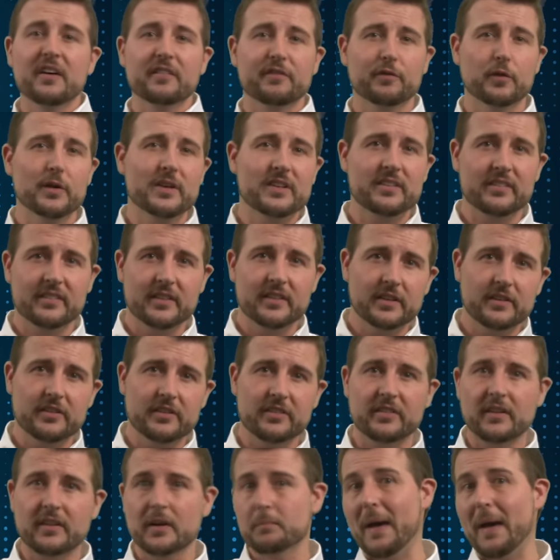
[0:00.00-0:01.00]
For
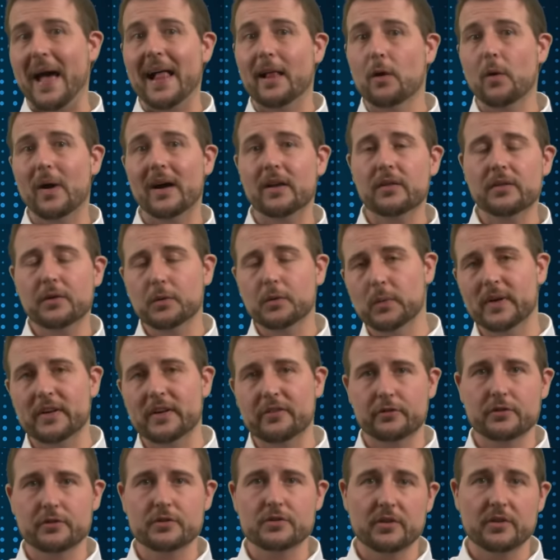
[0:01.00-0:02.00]
instance, the Palo Alto
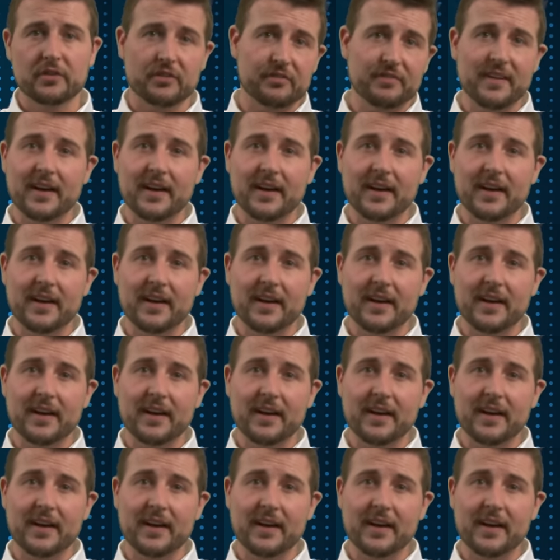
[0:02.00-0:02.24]
researchers